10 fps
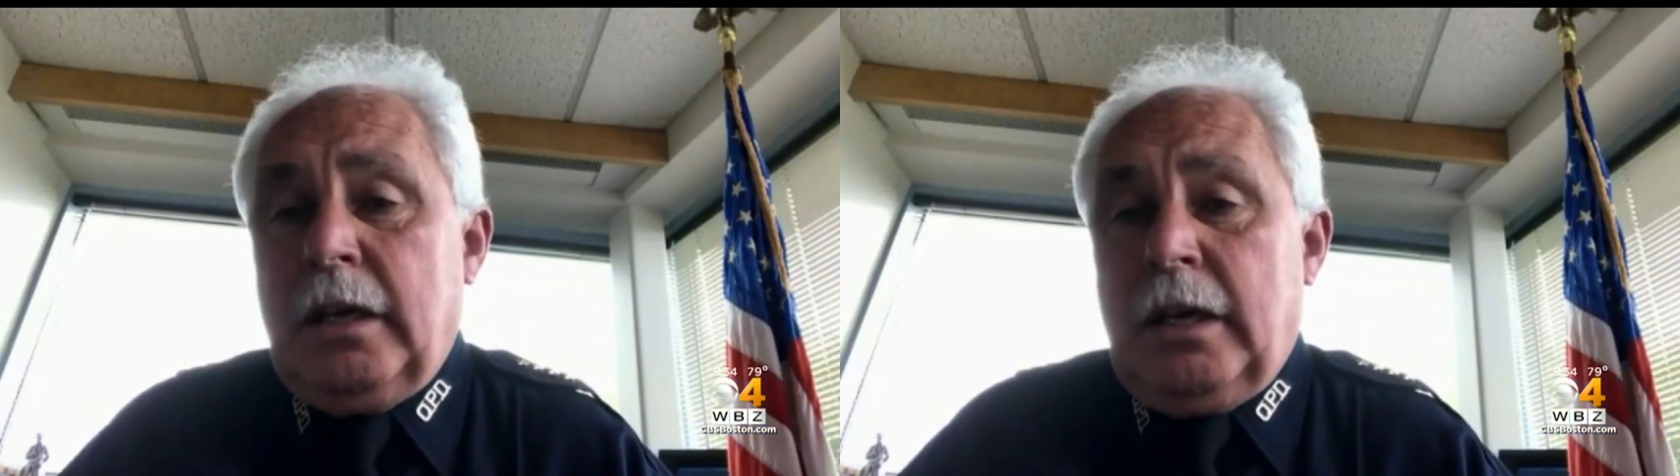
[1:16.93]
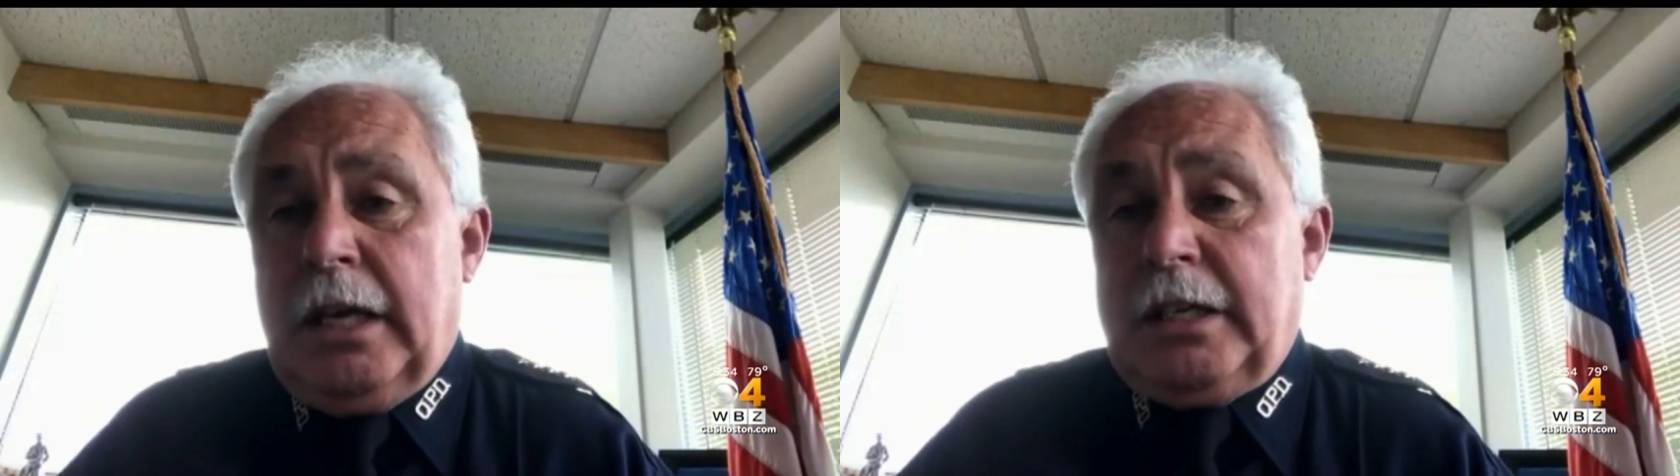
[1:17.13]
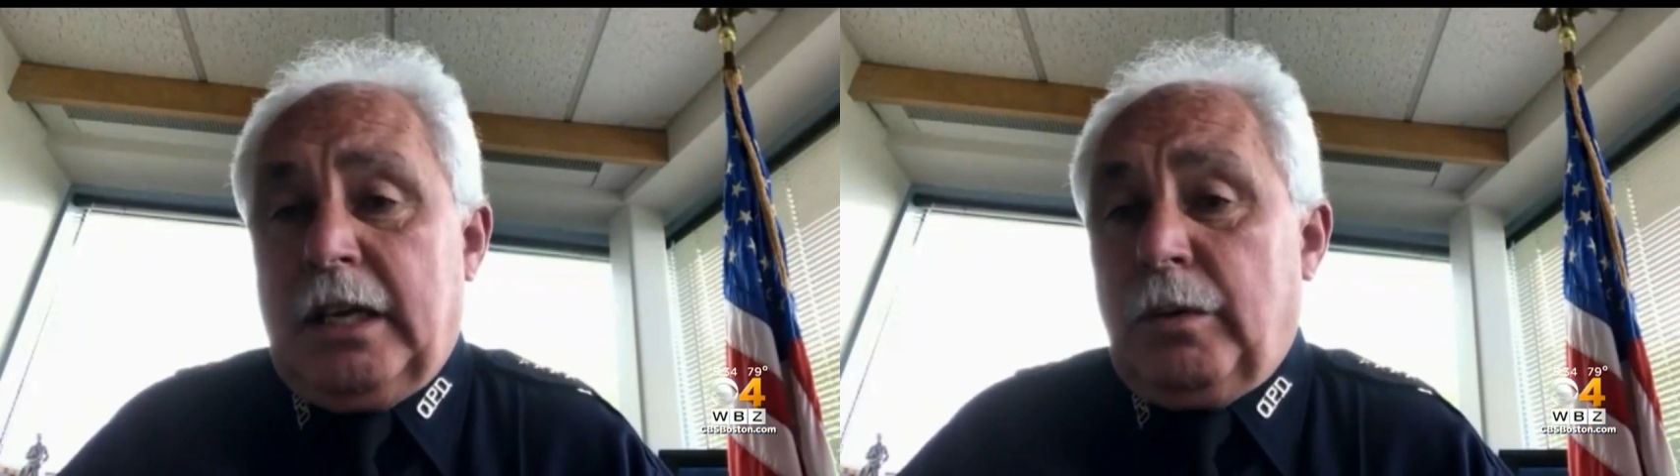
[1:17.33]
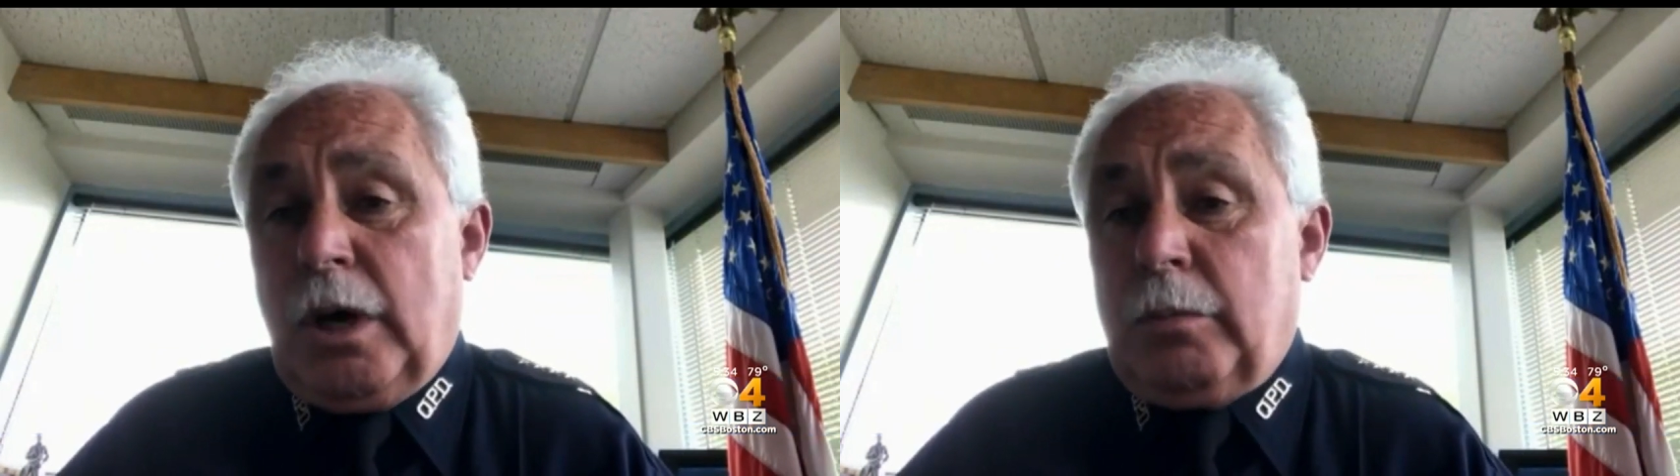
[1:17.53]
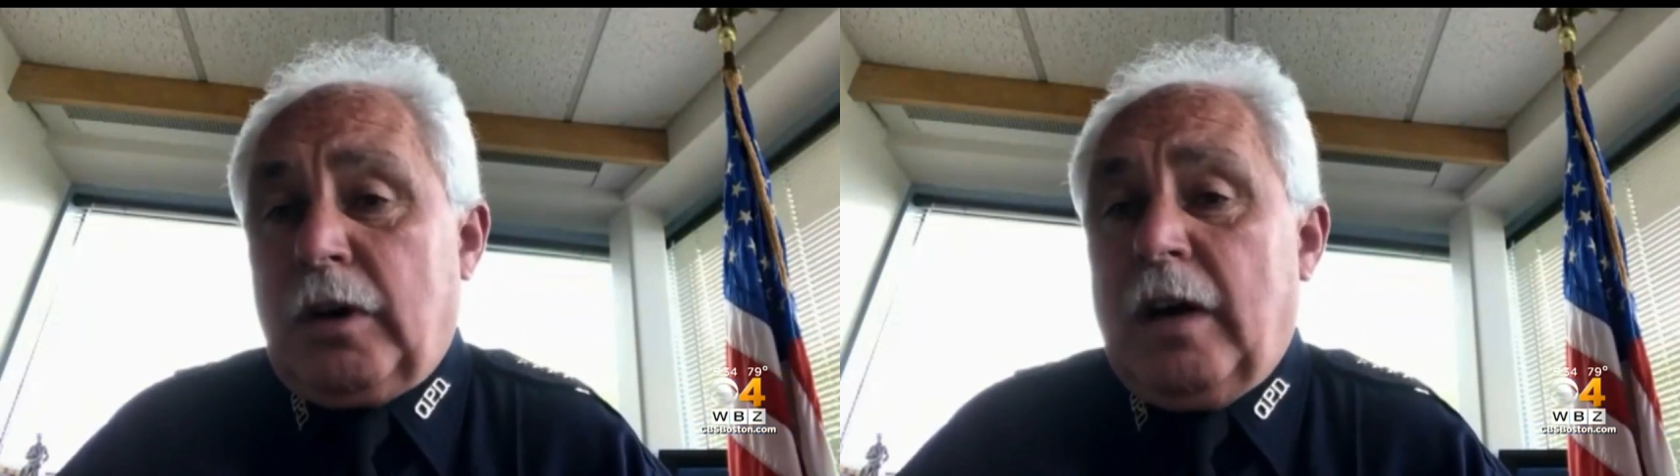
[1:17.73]
and did it
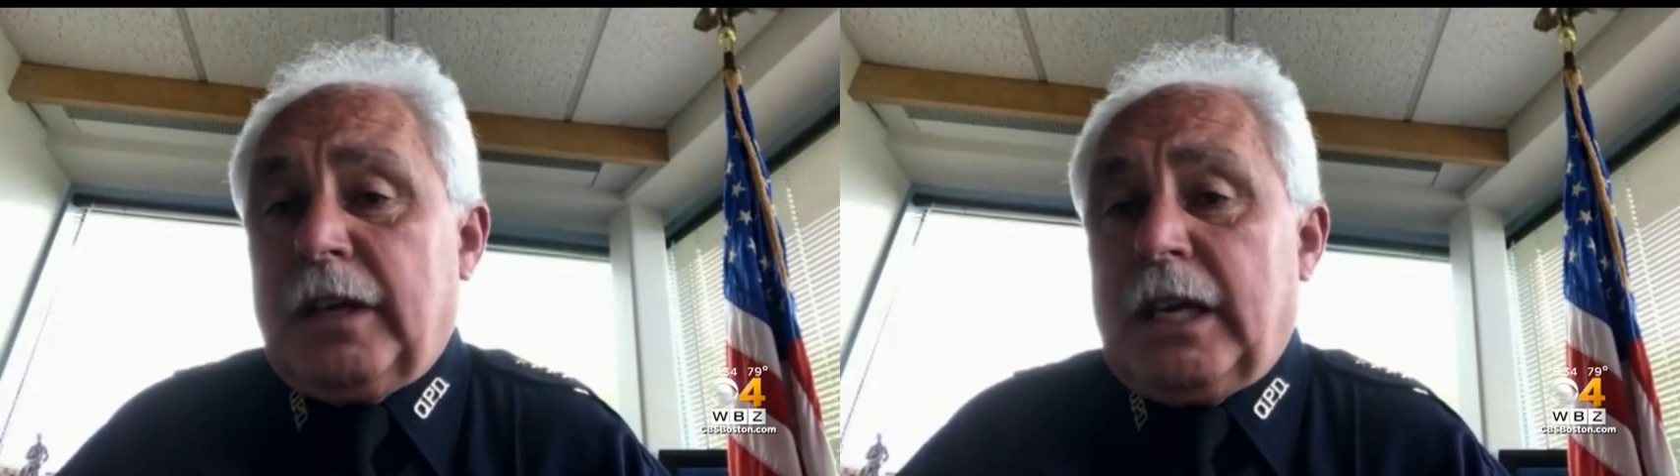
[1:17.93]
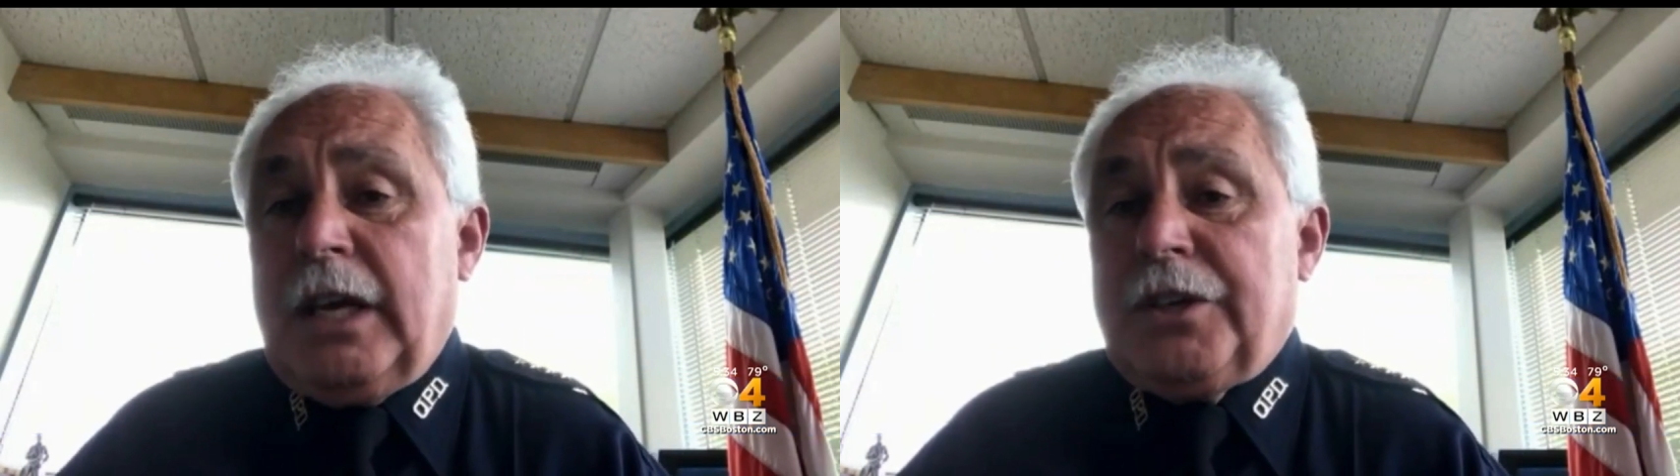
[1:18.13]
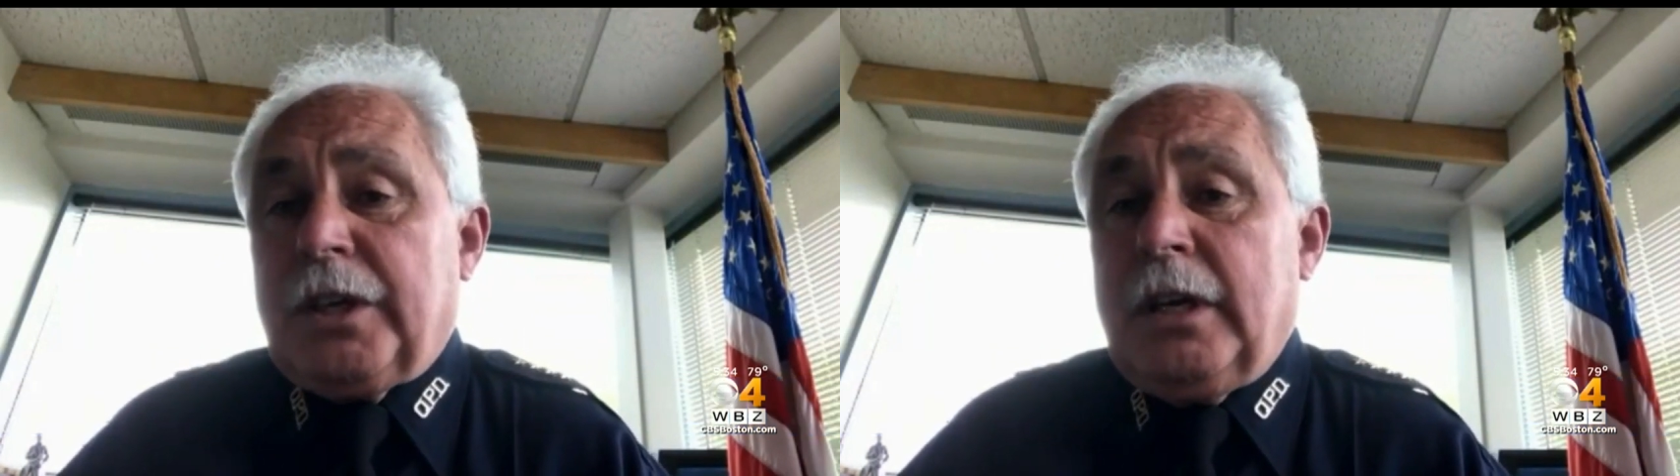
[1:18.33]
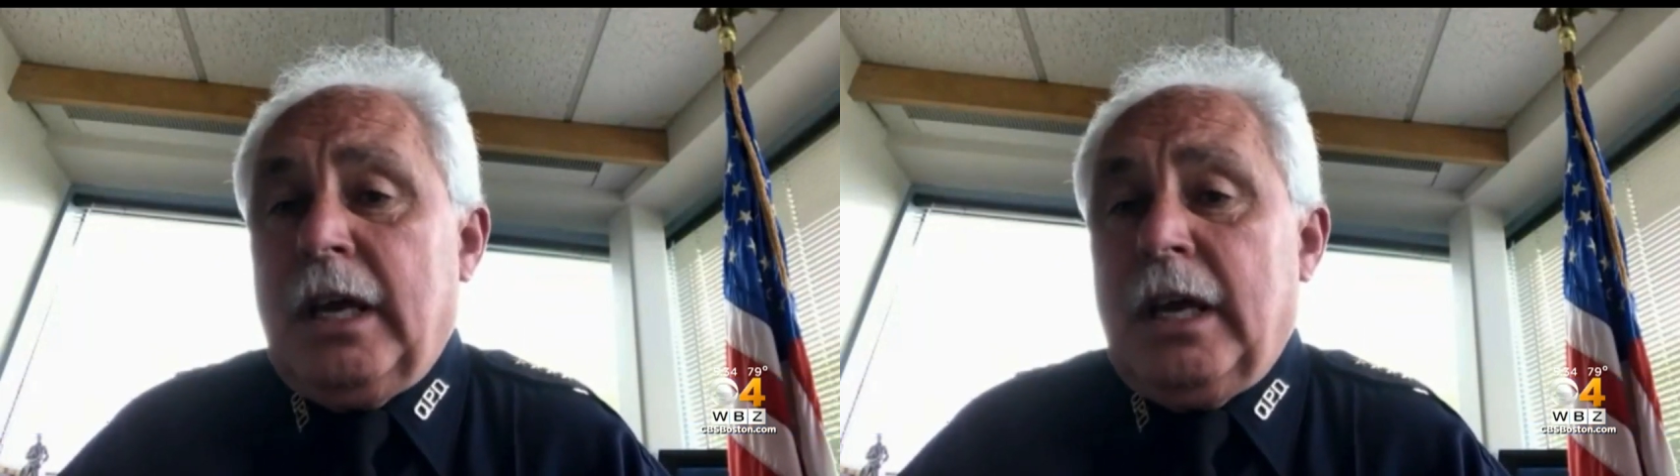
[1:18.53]
without provocation.